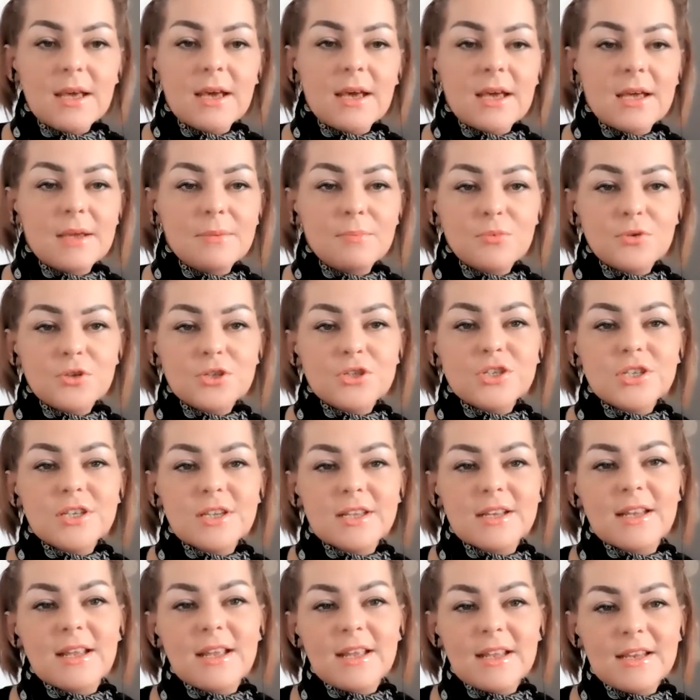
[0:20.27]
I
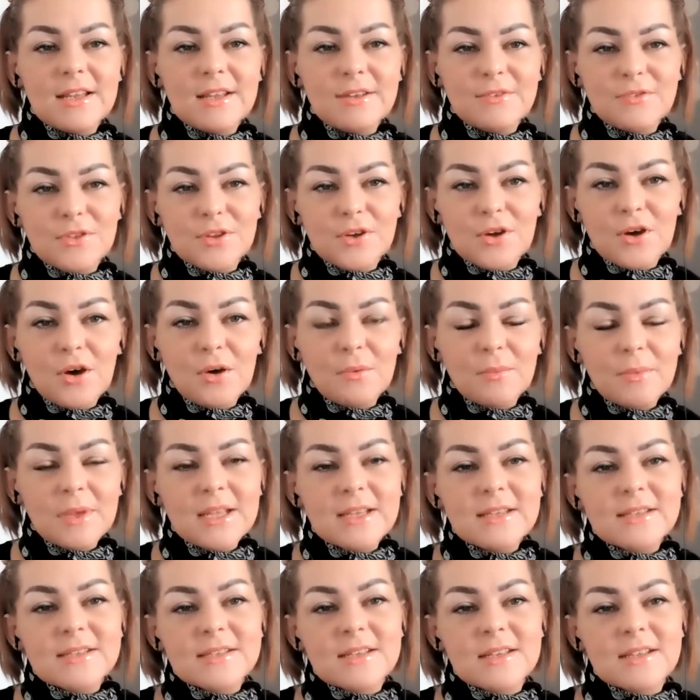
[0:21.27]
appreciate any of the
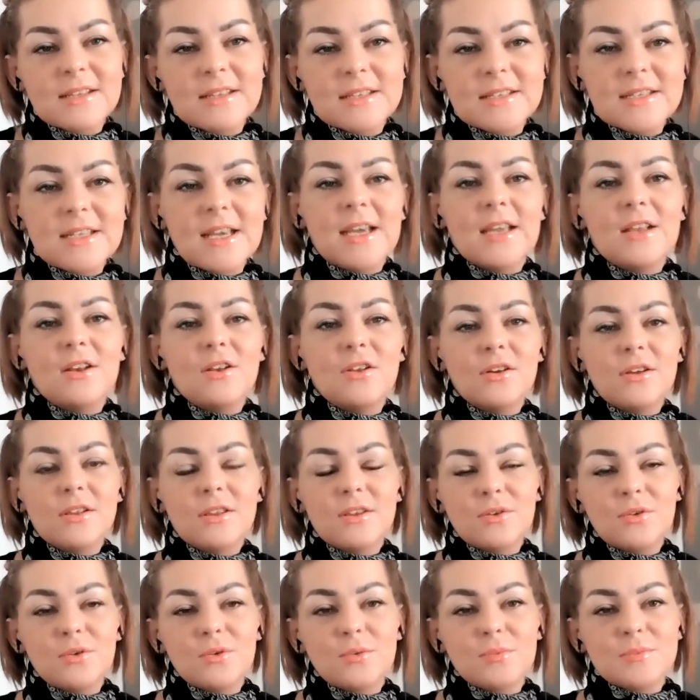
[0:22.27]
comments and the dialogue
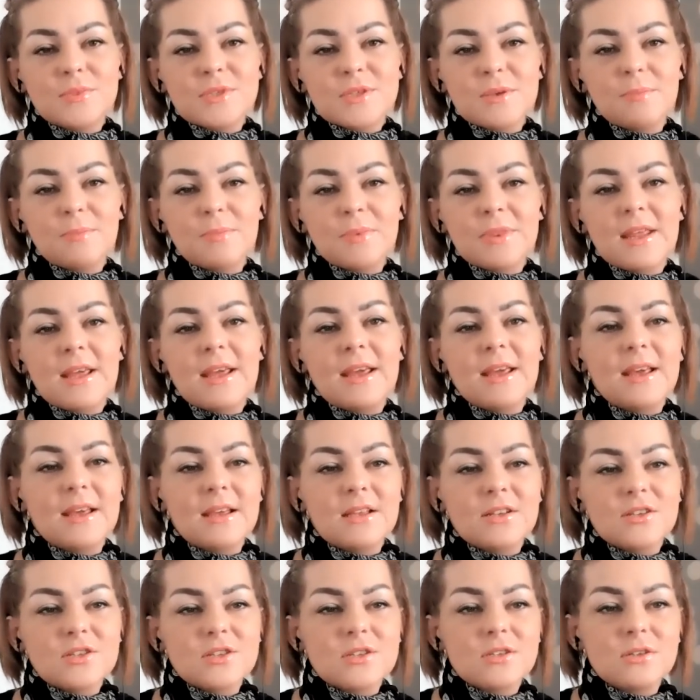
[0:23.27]
that opens up there.
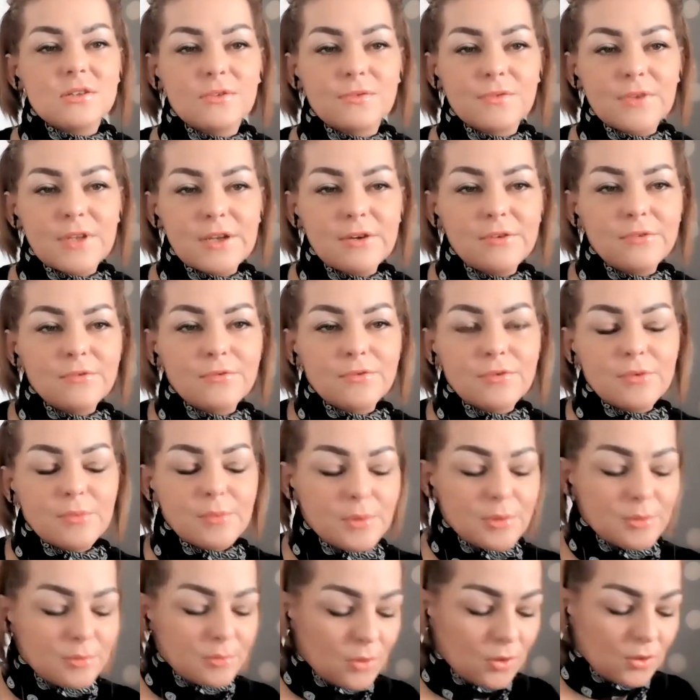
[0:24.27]
I just love hearing from
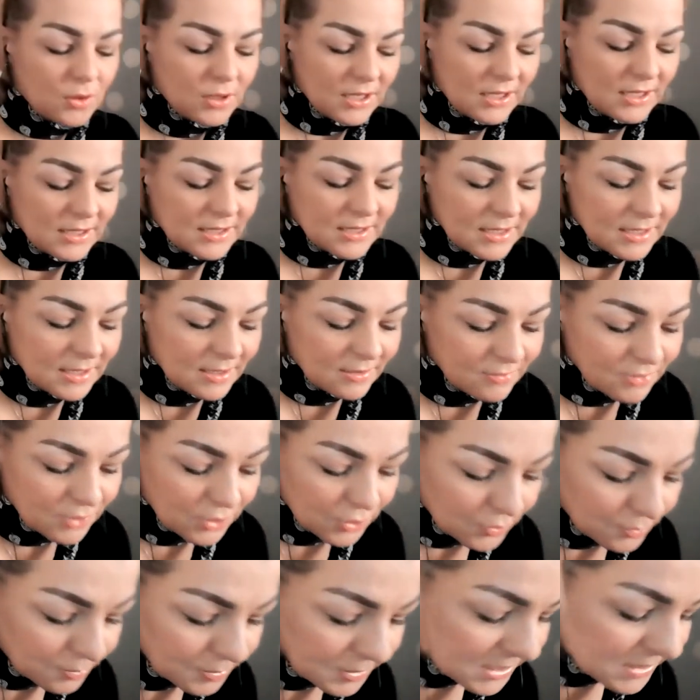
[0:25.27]
you all and hearing
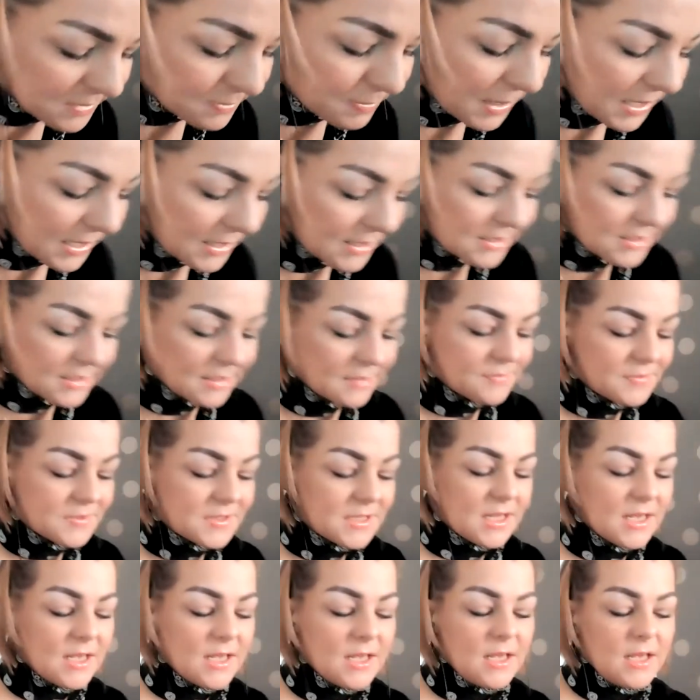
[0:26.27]
your perspectives.